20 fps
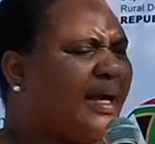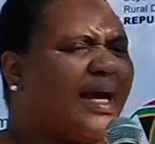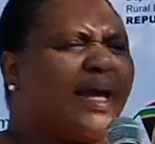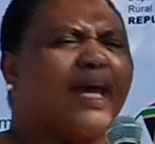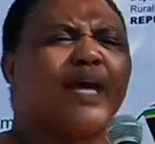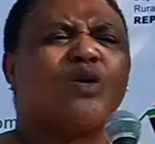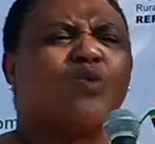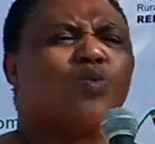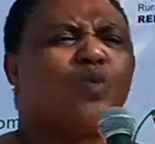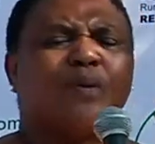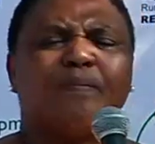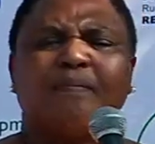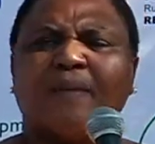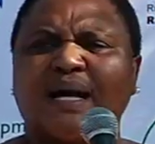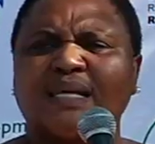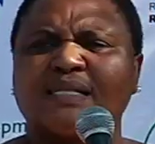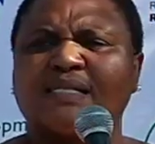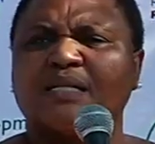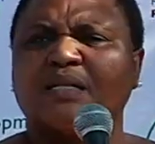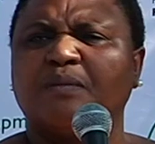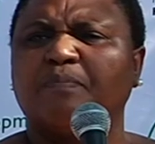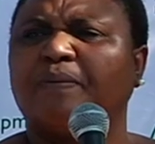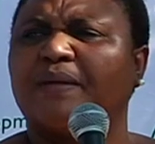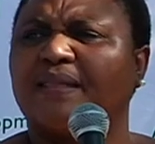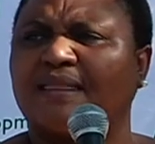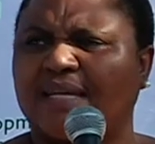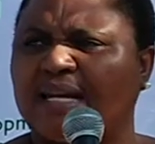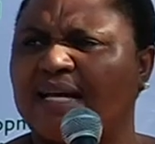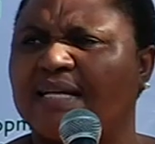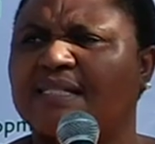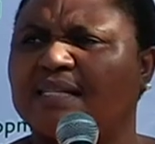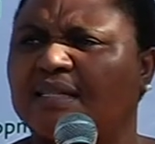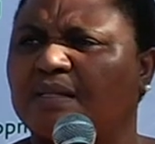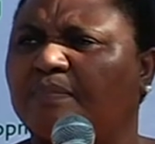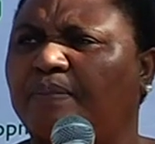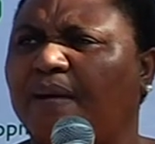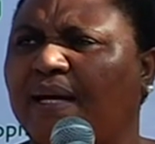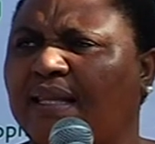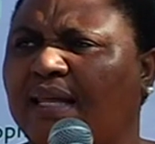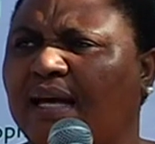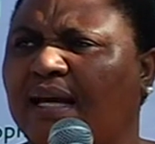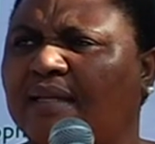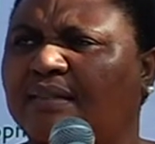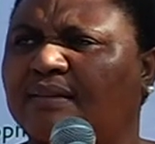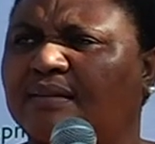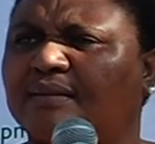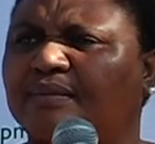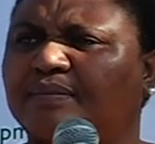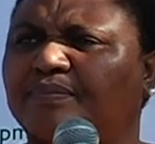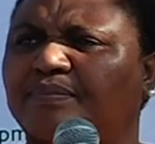And we mustn't be threatened by that.